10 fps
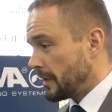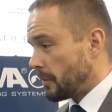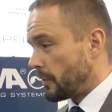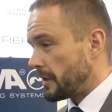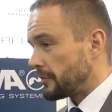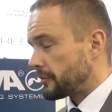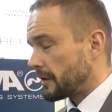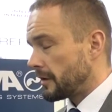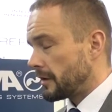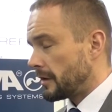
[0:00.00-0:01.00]
with
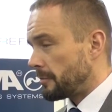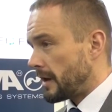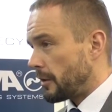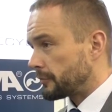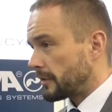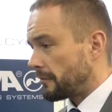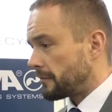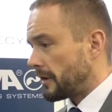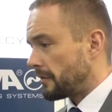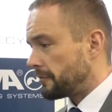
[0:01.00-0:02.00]
about
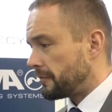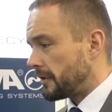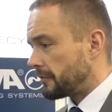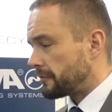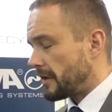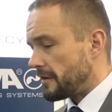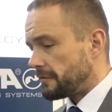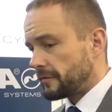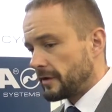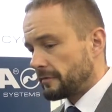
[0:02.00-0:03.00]

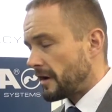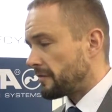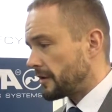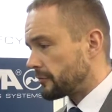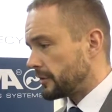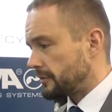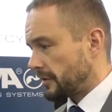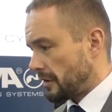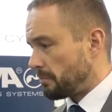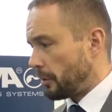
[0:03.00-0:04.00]
500
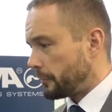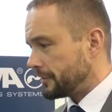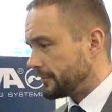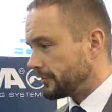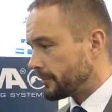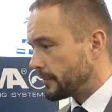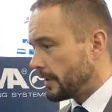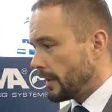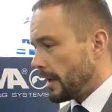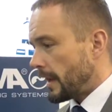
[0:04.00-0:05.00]
employees.
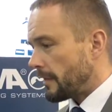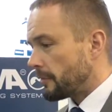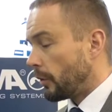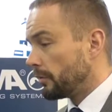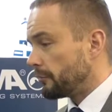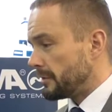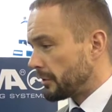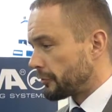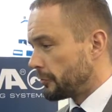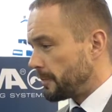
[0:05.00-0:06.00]
And the whole
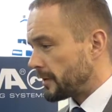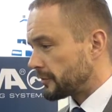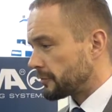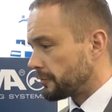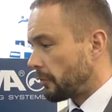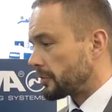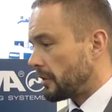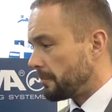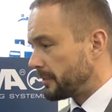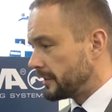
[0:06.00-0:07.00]
Erema group has 4
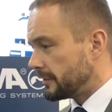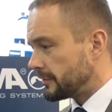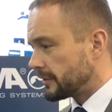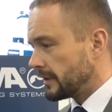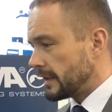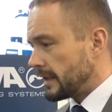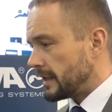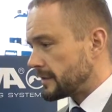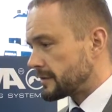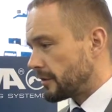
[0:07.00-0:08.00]
companies.
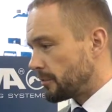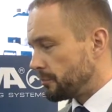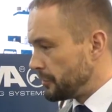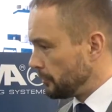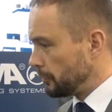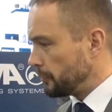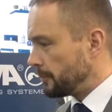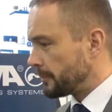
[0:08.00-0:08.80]
It's Pure Loop,